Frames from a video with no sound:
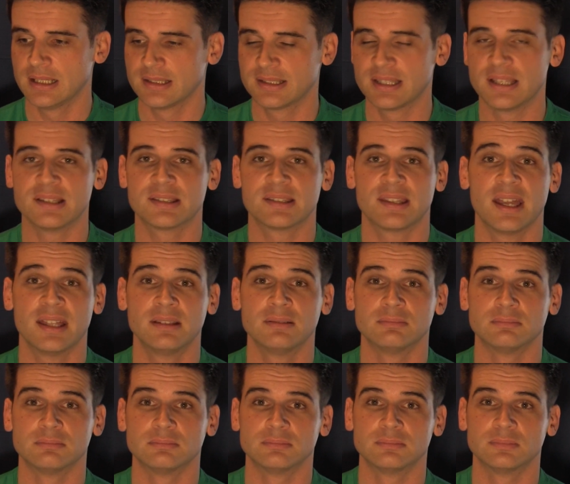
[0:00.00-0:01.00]
Since
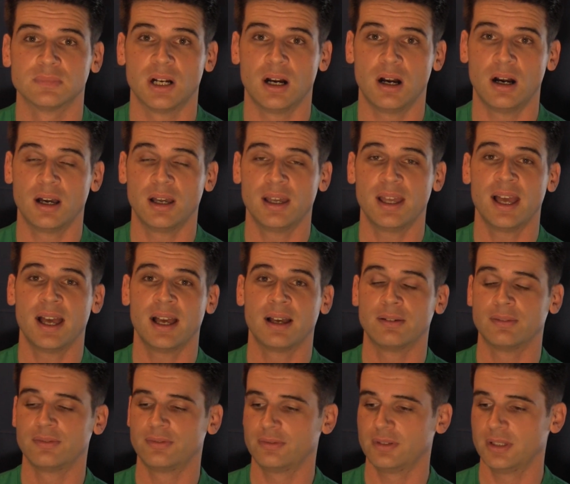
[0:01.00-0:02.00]
then I
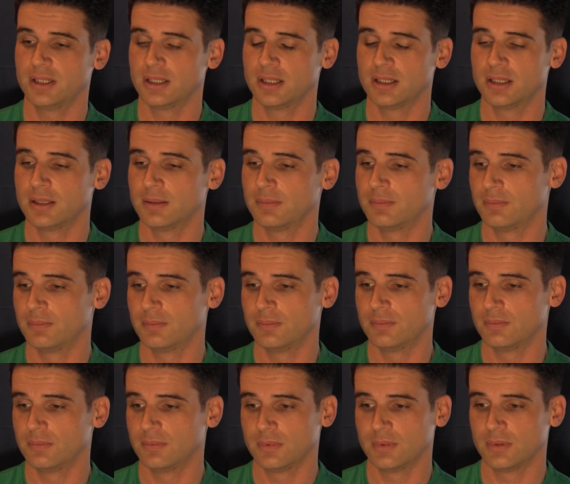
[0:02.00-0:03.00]
have uh,
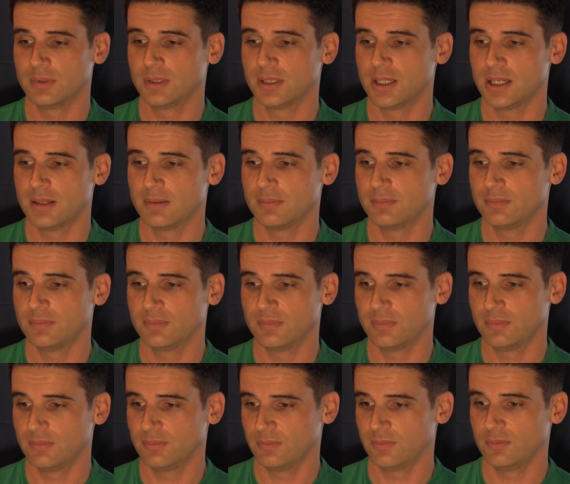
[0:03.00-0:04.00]
uh,
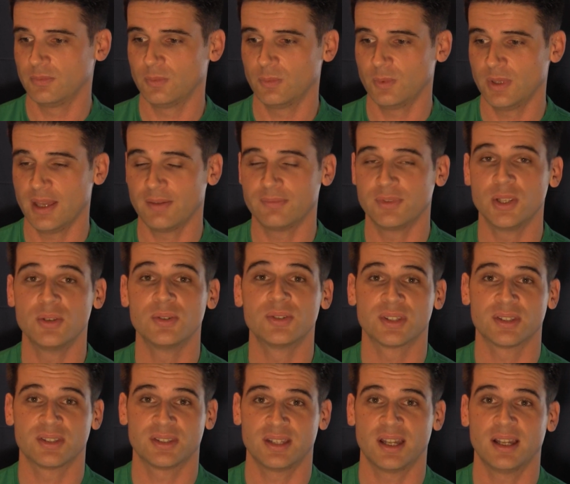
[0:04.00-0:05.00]
we have
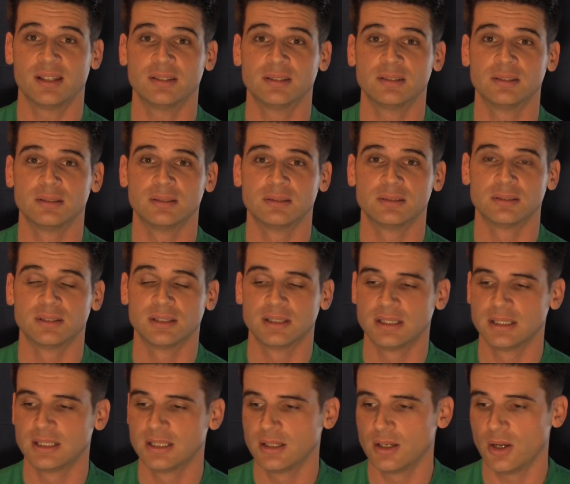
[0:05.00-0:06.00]
used the standard
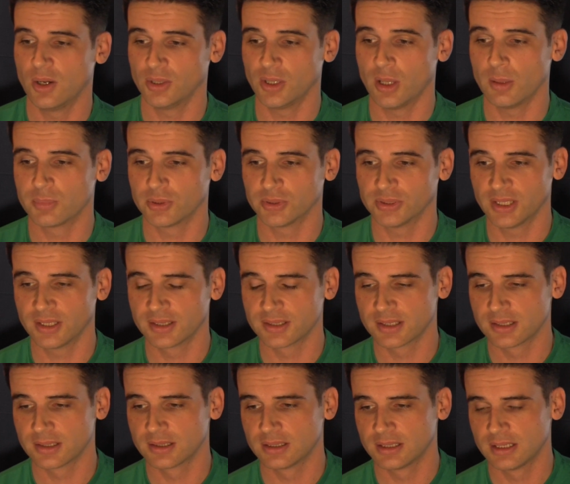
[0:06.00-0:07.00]
on our
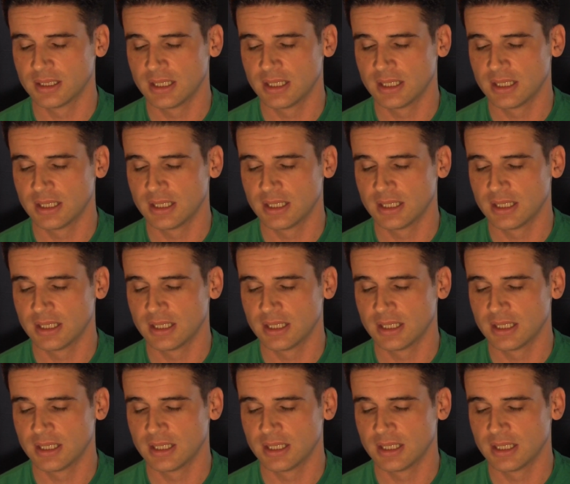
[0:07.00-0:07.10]
product.